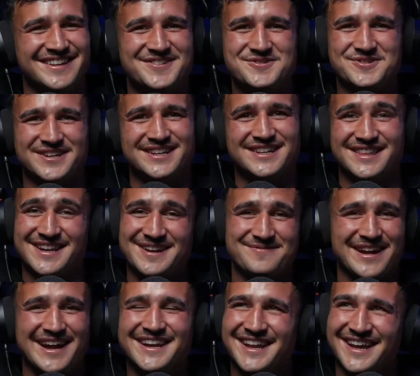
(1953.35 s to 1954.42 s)
all good. And then I
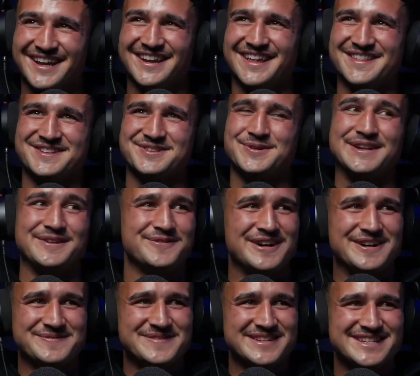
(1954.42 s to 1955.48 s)
played like another
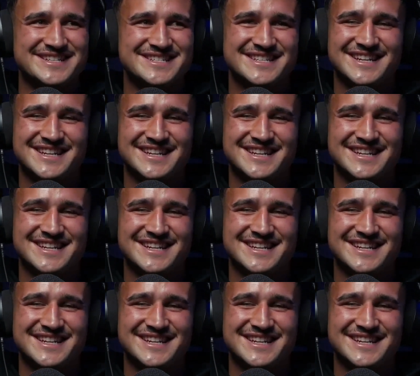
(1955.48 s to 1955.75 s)
25 minutes.